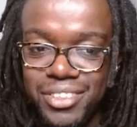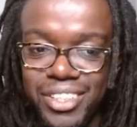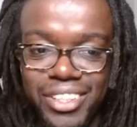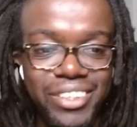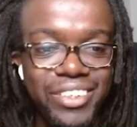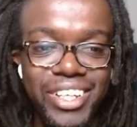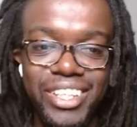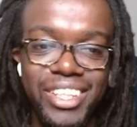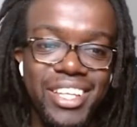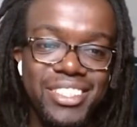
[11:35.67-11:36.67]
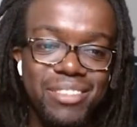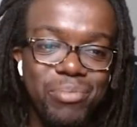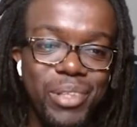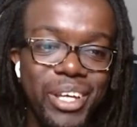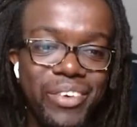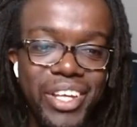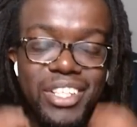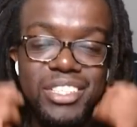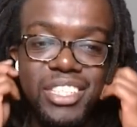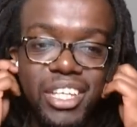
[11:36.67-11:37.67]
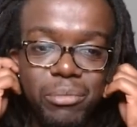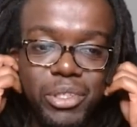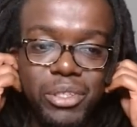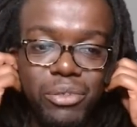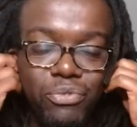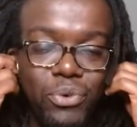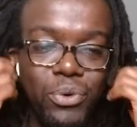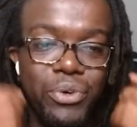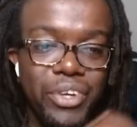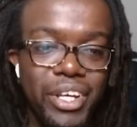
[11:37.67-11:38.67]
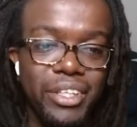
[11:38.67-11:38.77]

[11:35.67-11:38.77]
All right. That's the player rating segment for